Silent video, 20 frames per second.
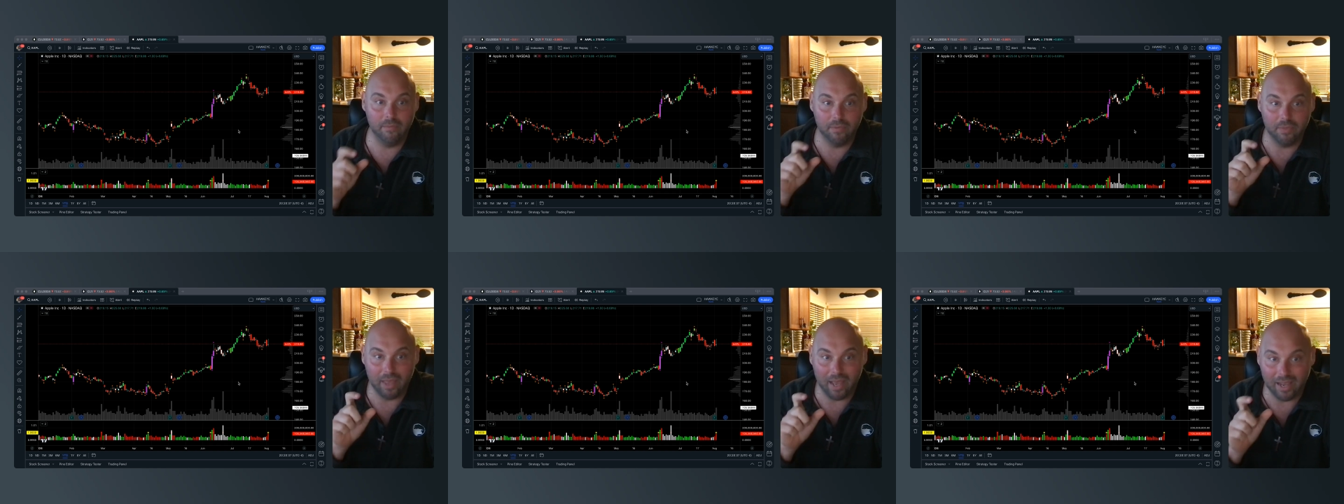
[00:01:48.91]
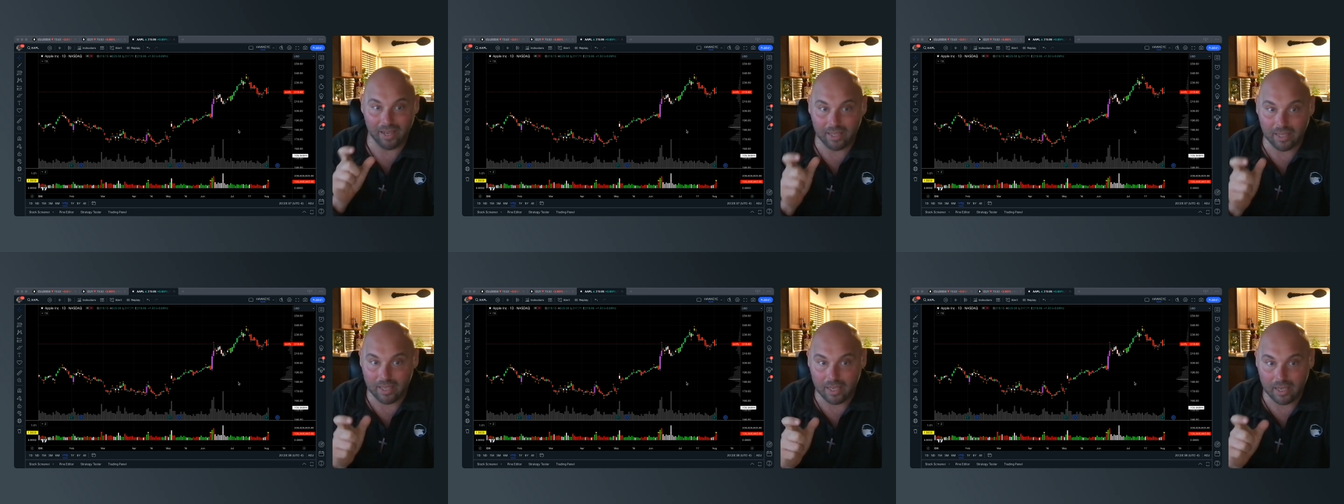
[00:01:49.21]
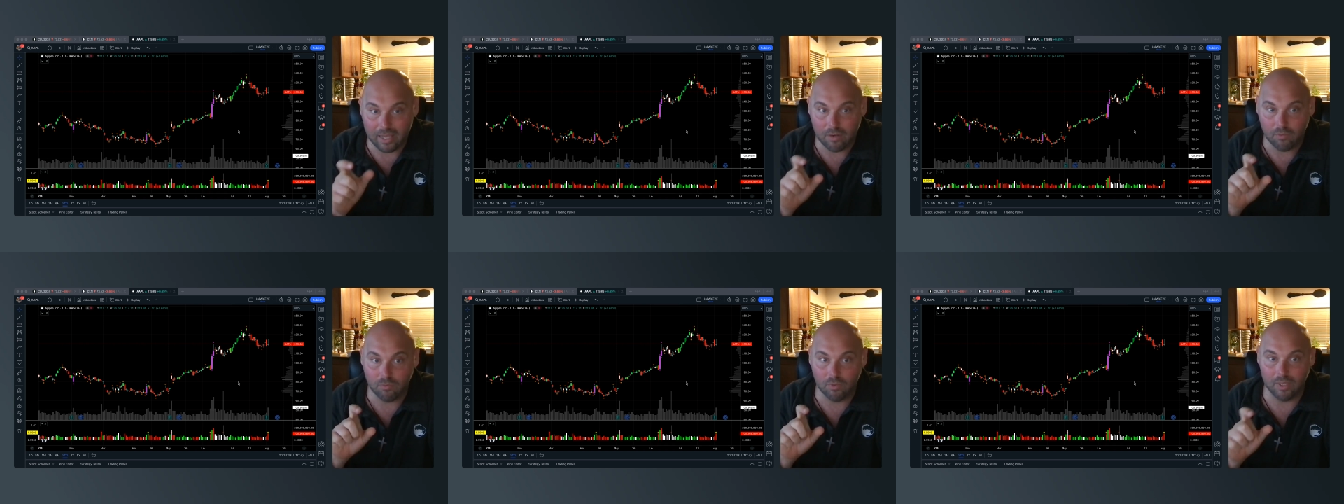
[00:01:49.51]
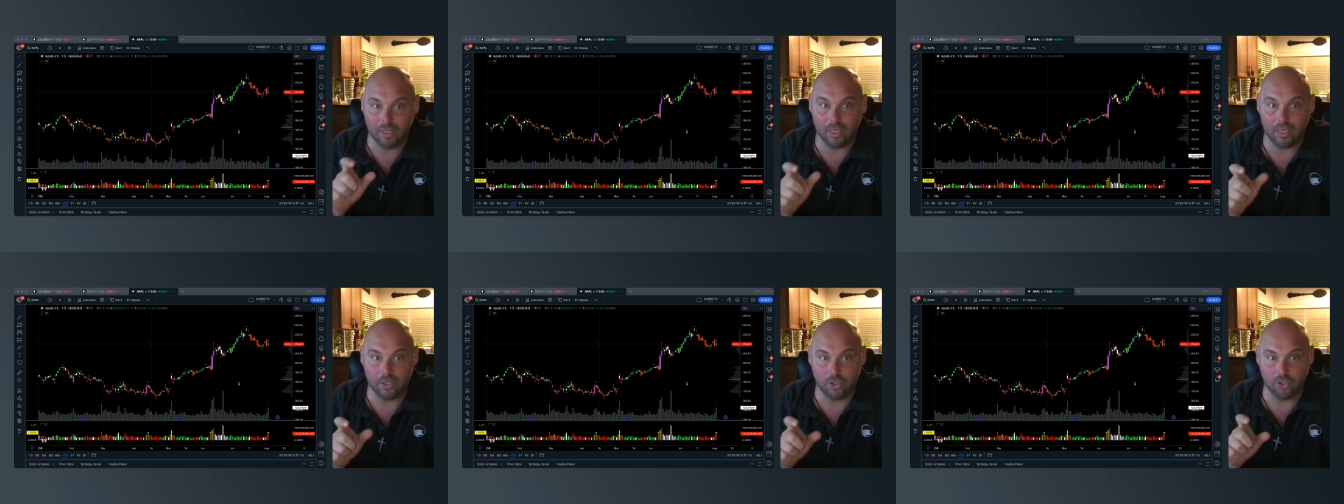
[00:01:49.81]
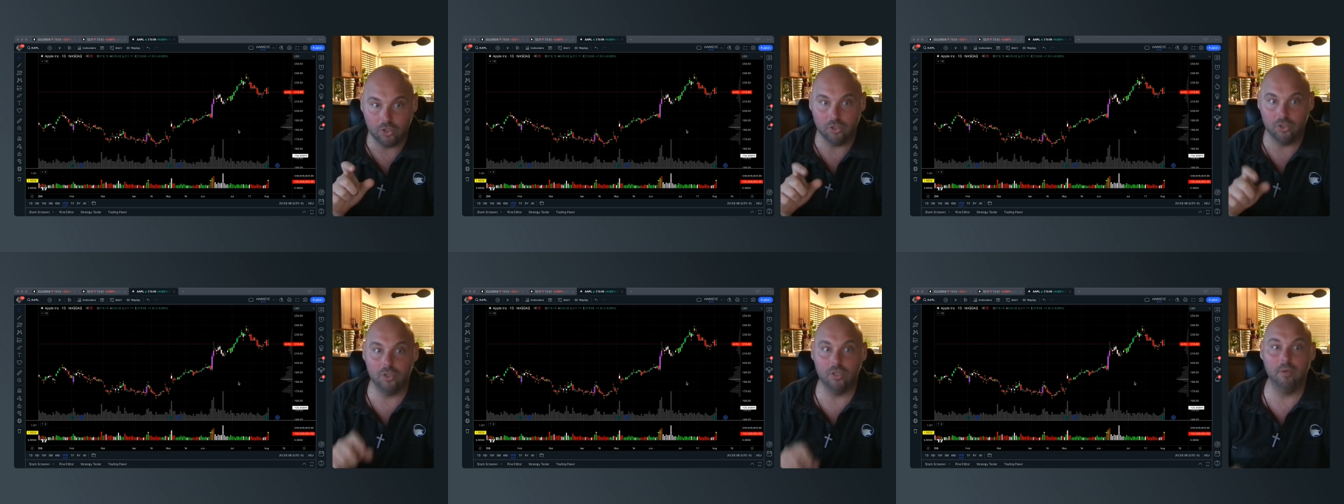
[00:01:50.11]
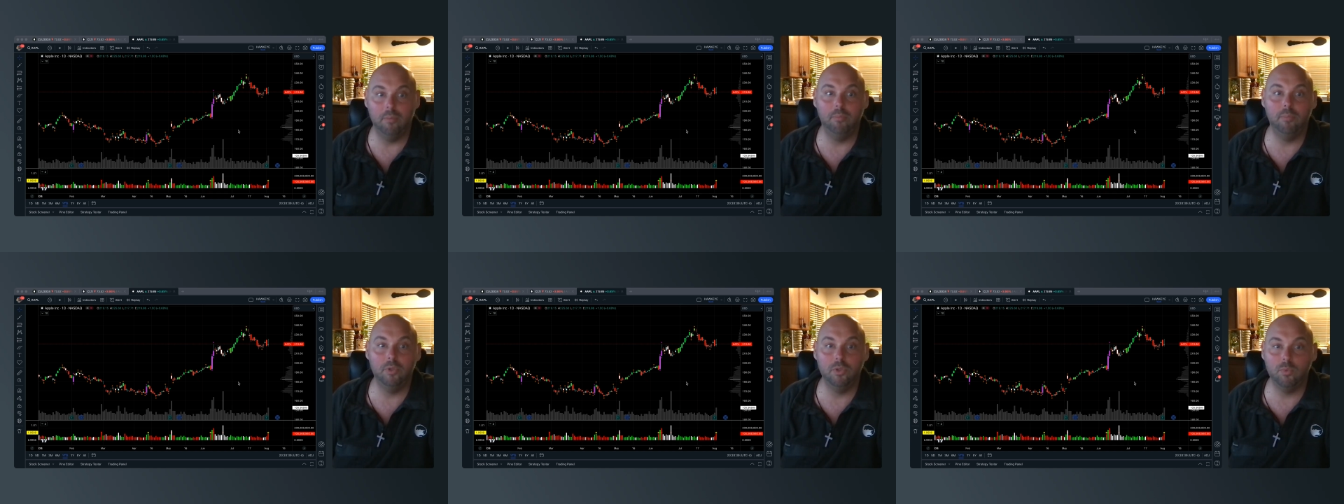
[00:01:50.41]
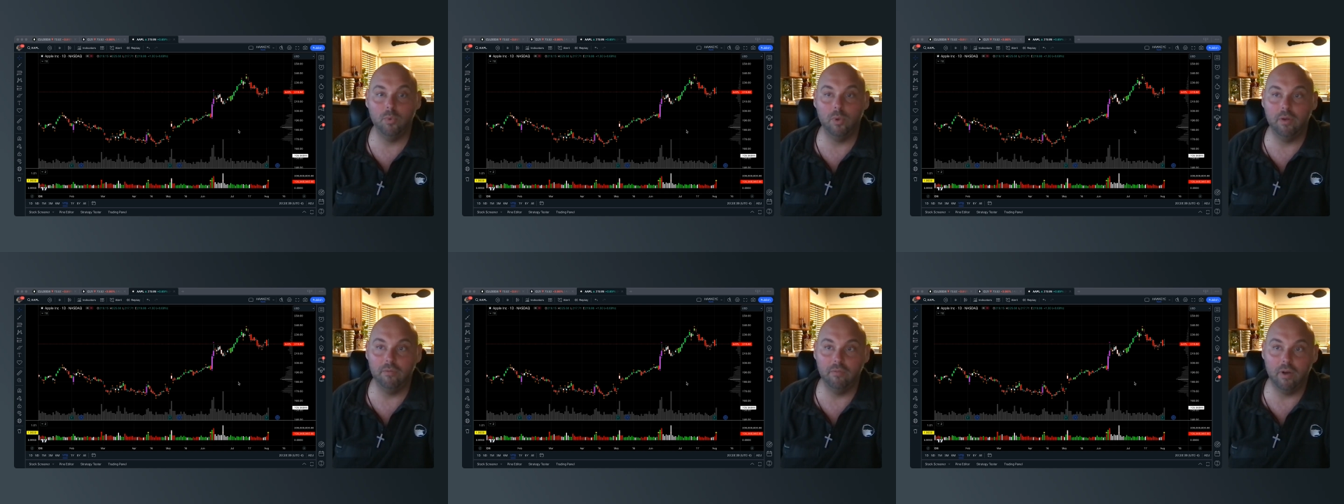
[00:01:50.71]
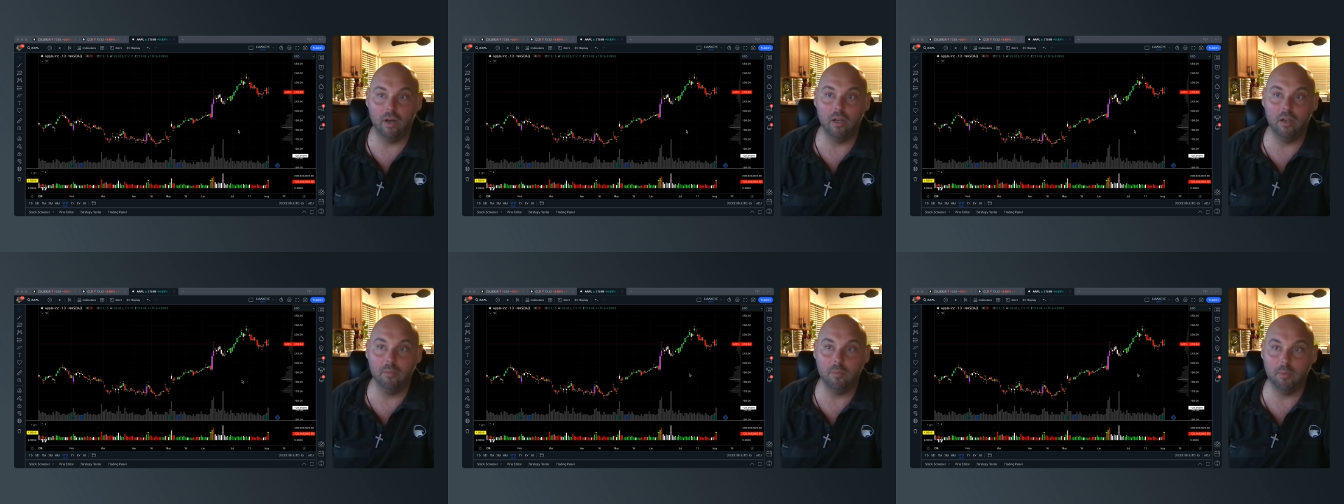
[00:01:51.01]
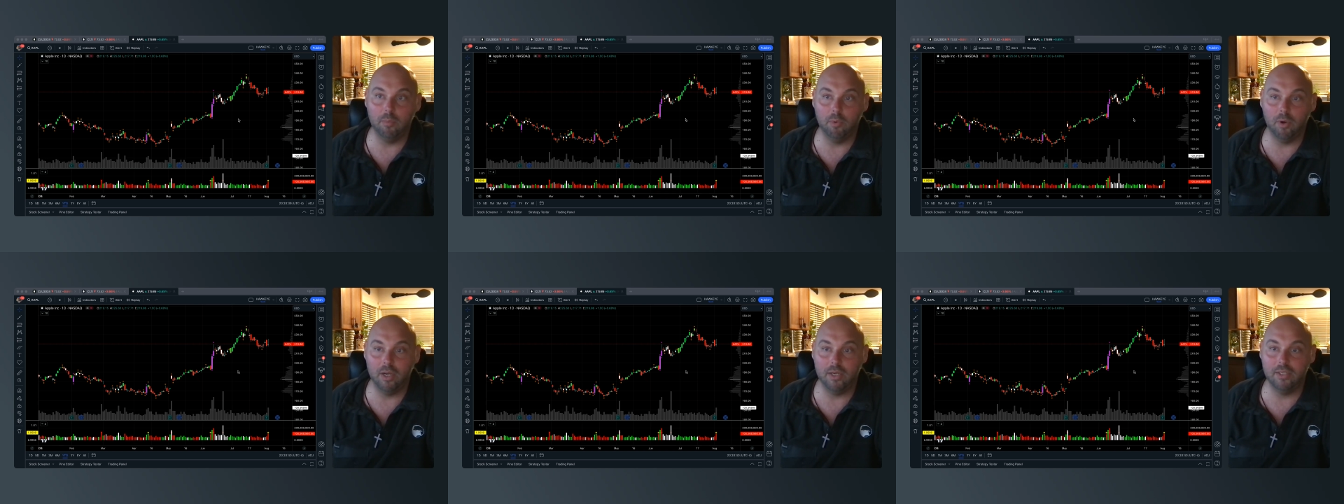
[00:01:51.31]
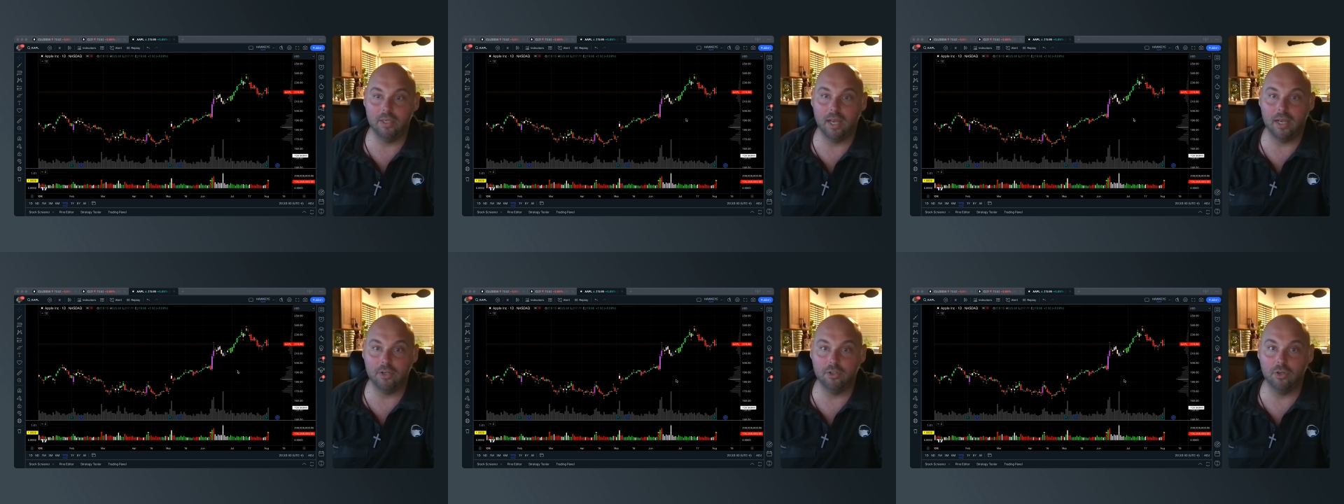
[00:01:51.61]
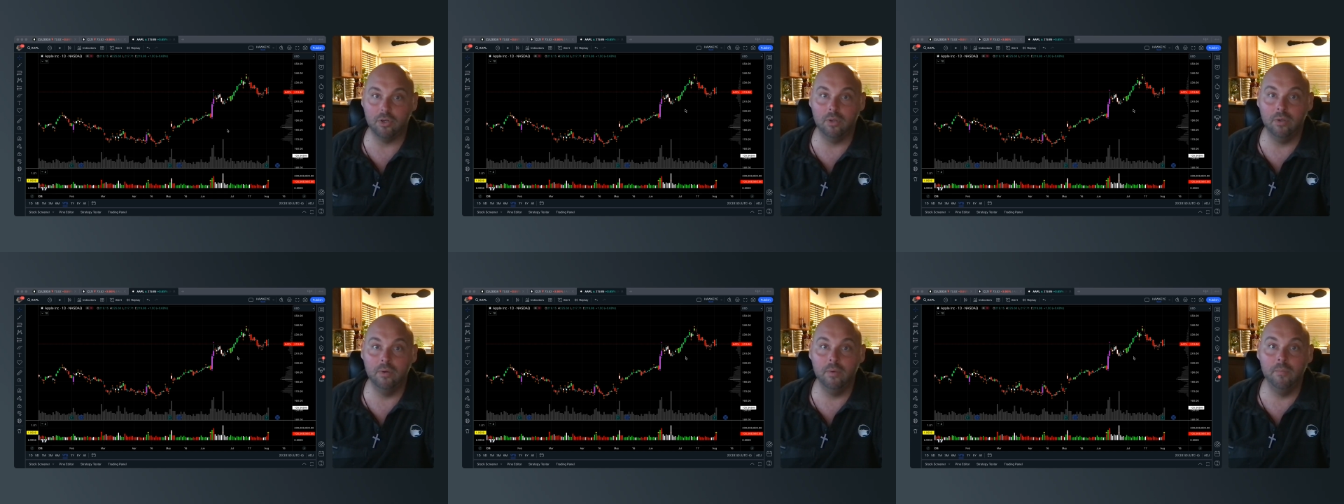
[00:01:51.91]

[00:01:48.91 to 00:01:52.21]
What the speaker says: that key relationship between volume and price action.